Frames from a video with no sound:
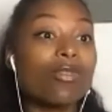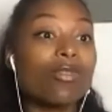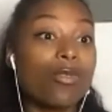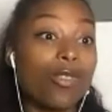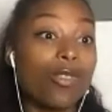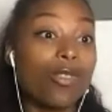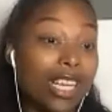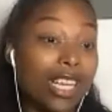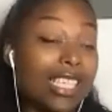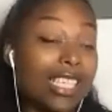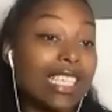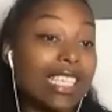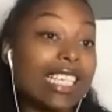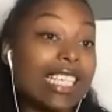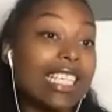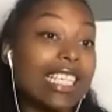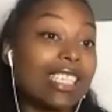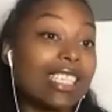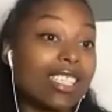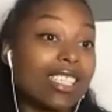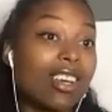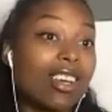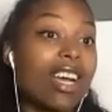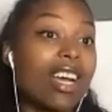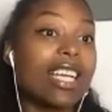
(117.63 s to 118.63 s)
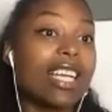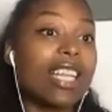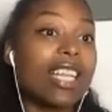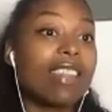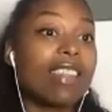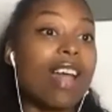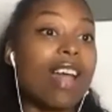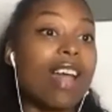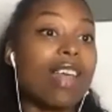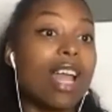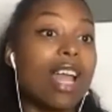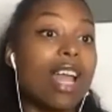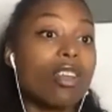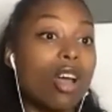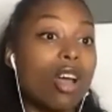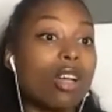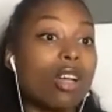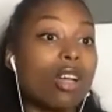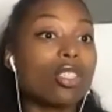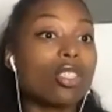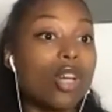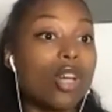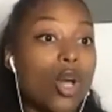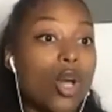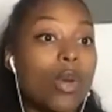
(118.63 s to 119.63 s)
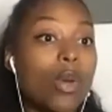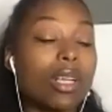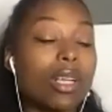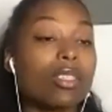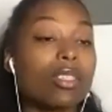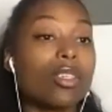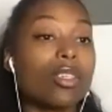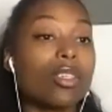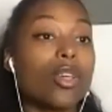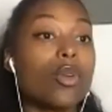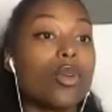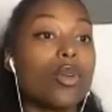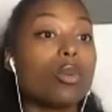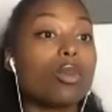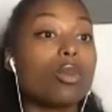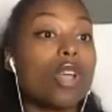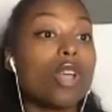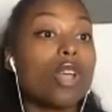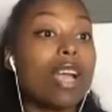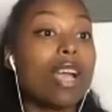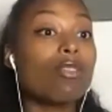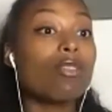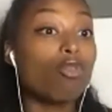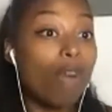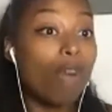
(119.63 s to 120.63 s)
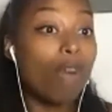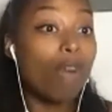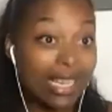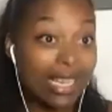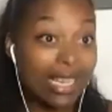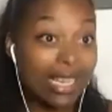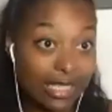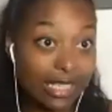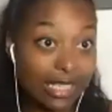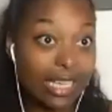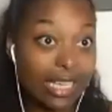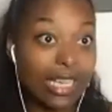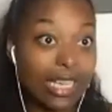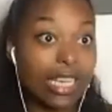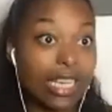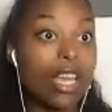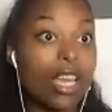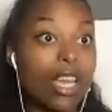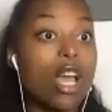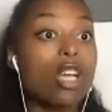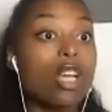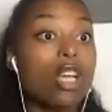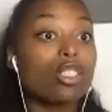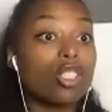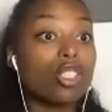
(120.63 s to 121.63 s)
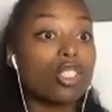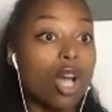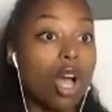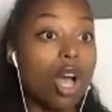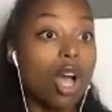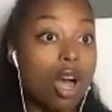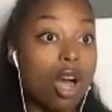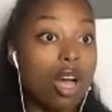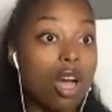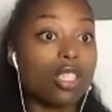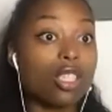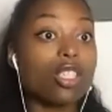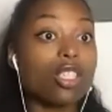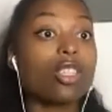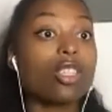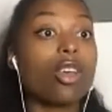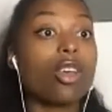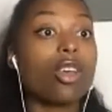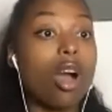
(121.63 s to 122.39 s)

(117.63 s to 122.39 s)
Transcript: recently decided that they're not going to directly charge the